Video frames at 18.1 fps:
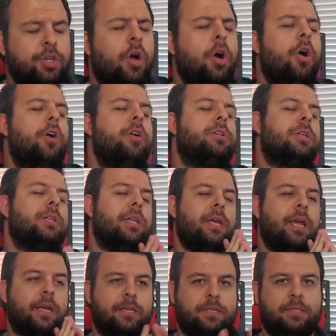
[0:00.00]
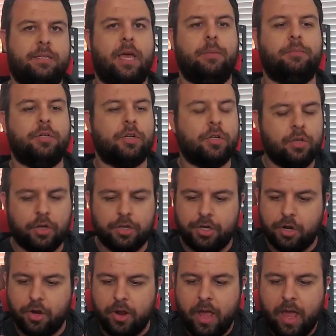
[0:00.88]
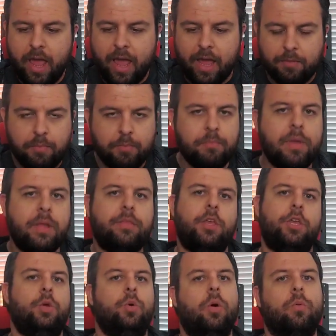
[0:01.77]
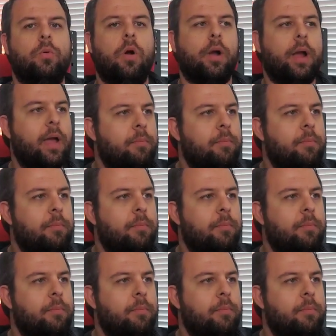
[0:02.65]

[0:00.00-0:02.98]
totally accept, admit that you are wrong.